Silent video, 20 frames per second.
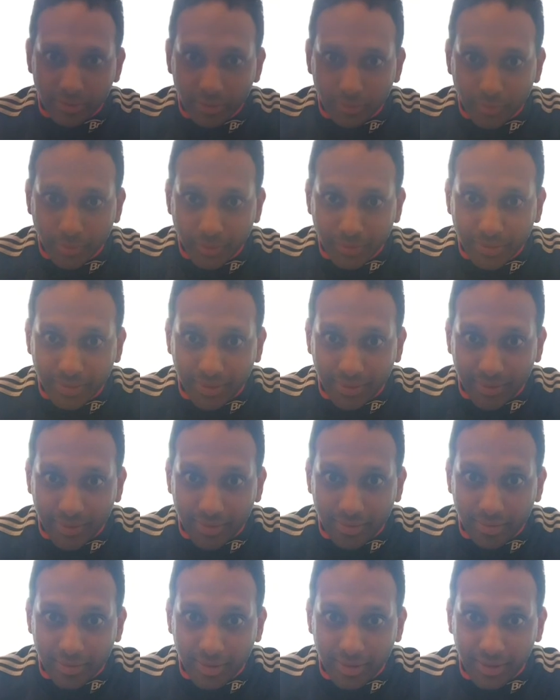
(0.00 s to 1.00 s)
look forward to another
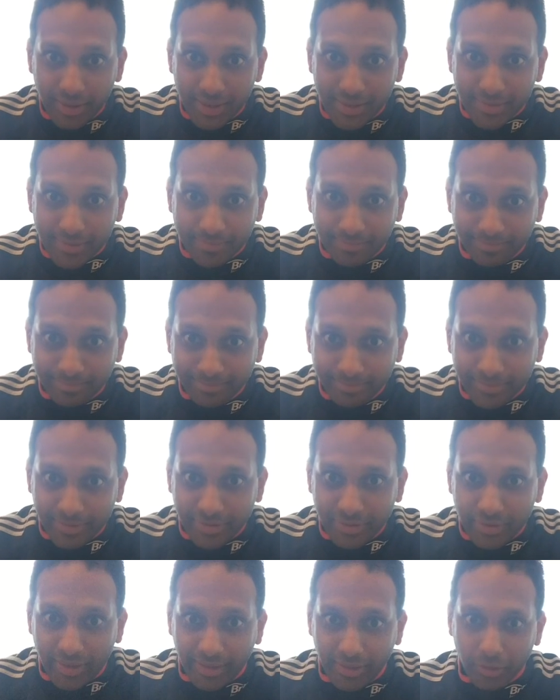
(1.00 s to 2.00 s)
30 years.
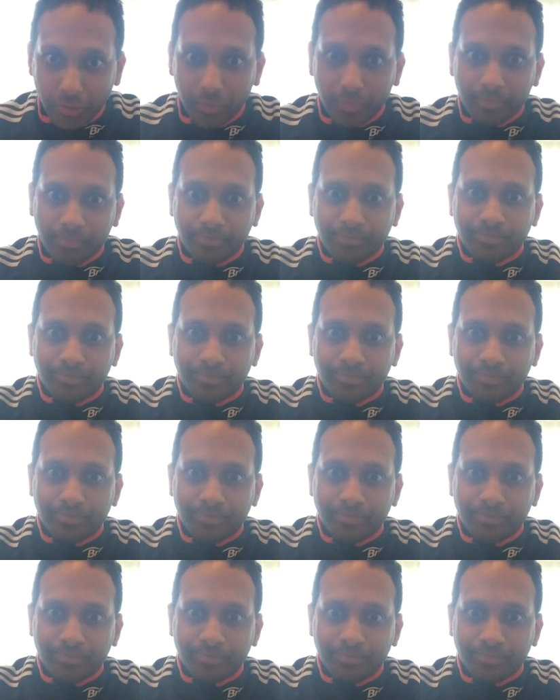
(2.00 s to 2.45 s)
Thank you.